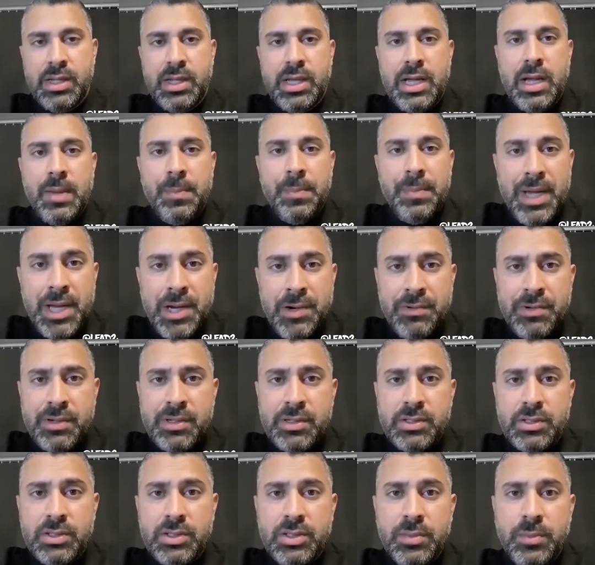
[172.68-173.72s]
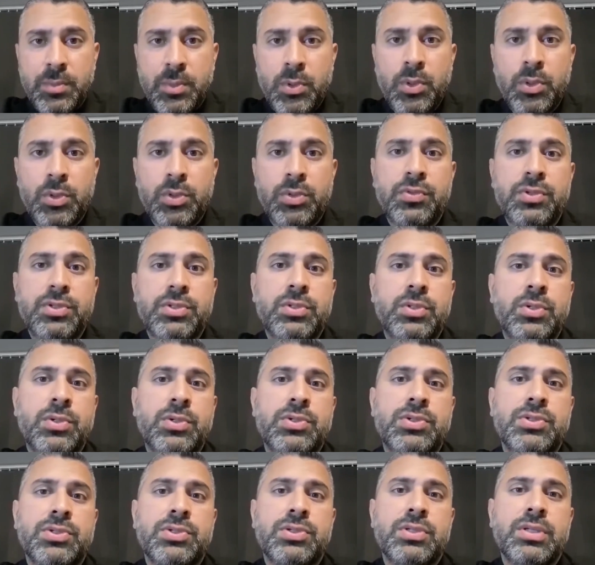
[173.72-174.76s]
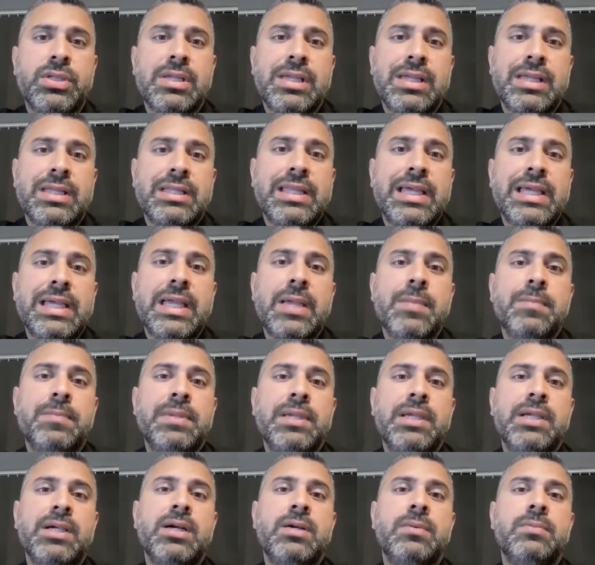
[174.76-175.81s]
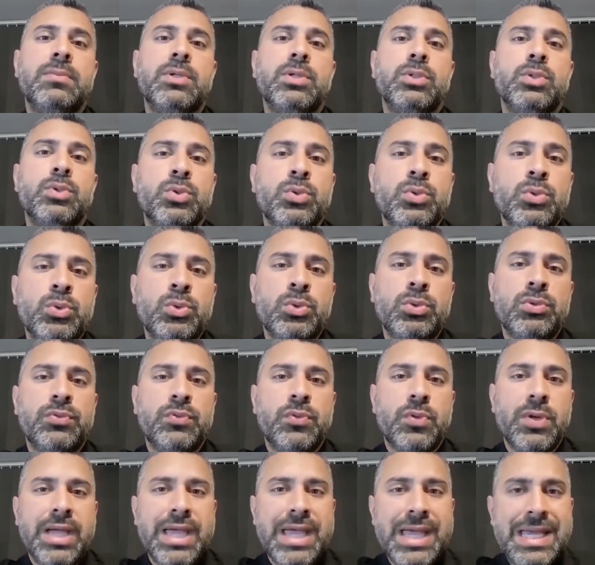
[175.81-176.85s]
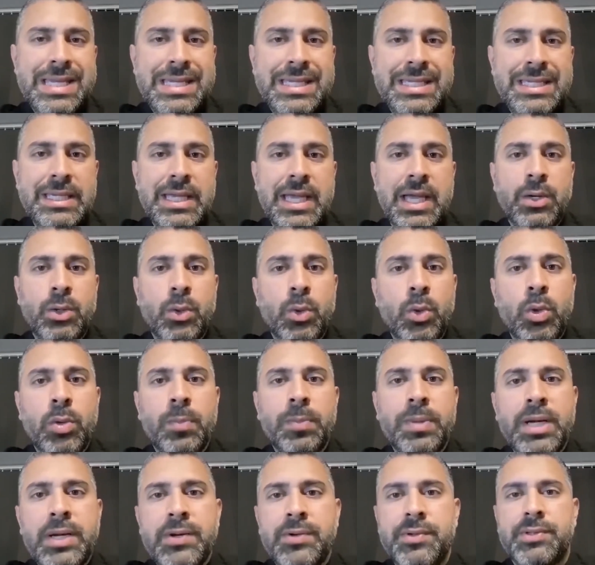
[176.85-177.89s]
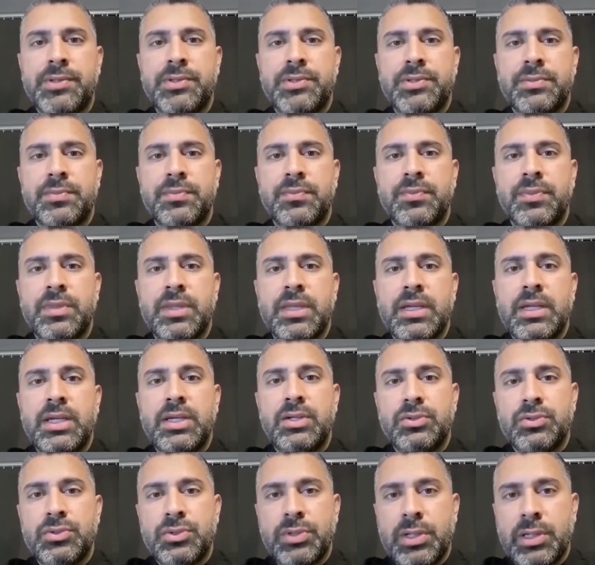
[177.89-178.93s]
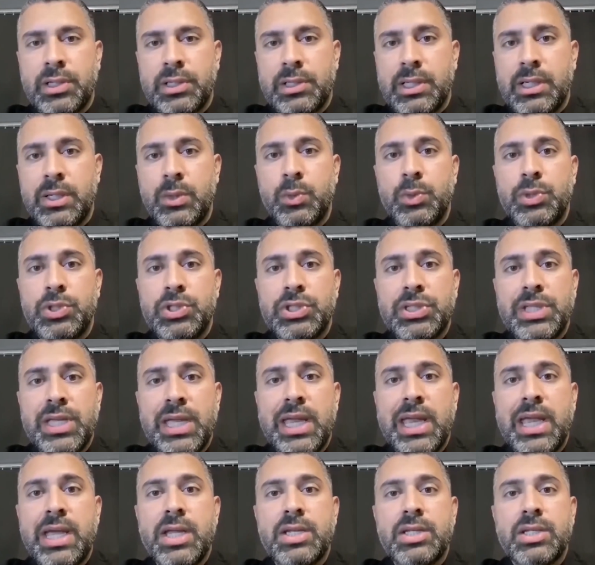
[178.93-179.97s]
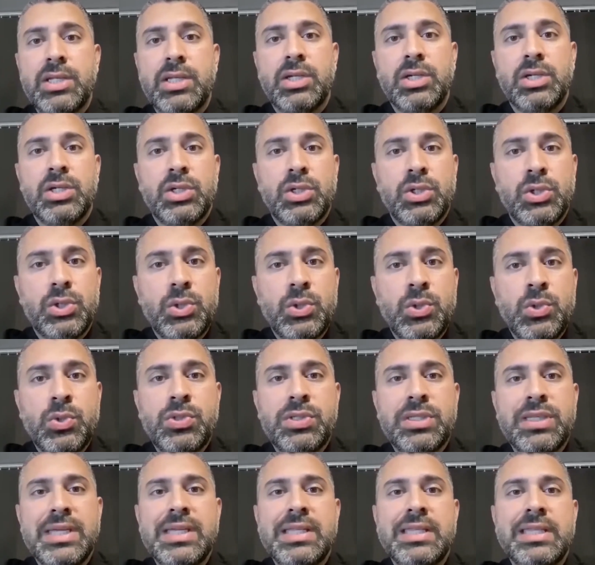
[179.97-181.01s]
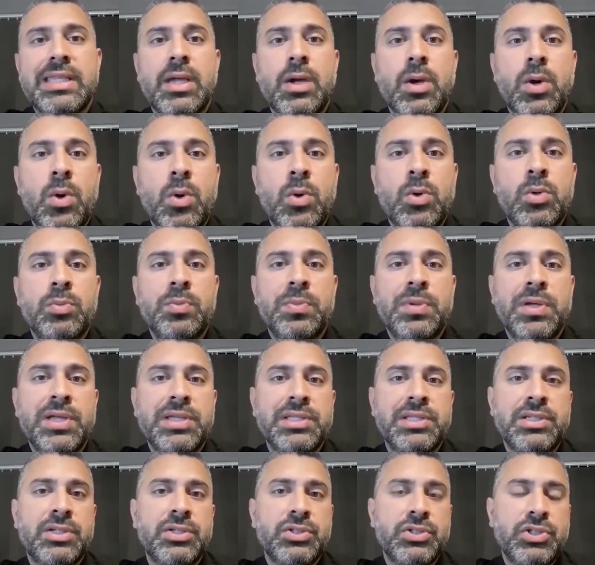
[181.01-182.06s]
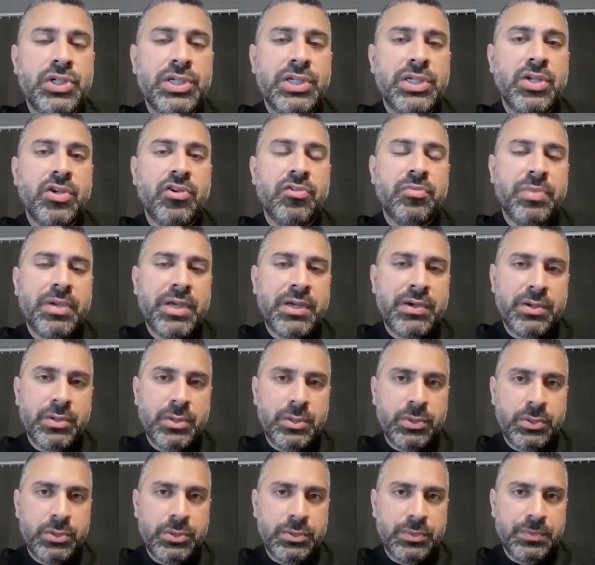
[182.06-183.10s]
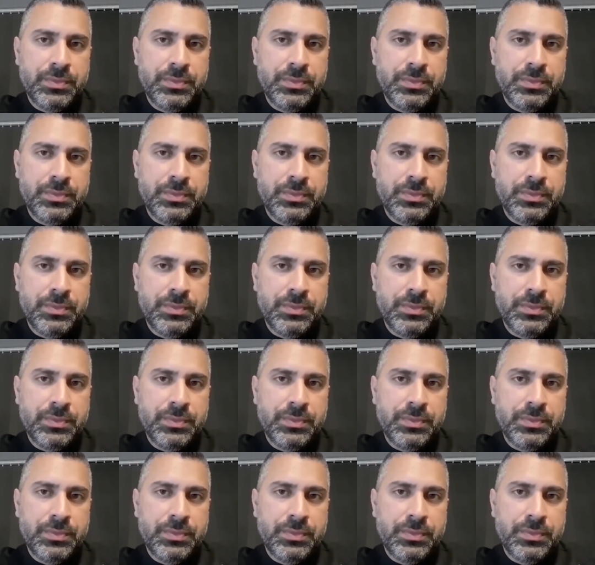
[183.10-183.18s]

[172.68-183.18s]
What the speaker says: A parent support resource that can become a tool for any and all parents, inshallah, which they can use in their own personal journey of parenthood.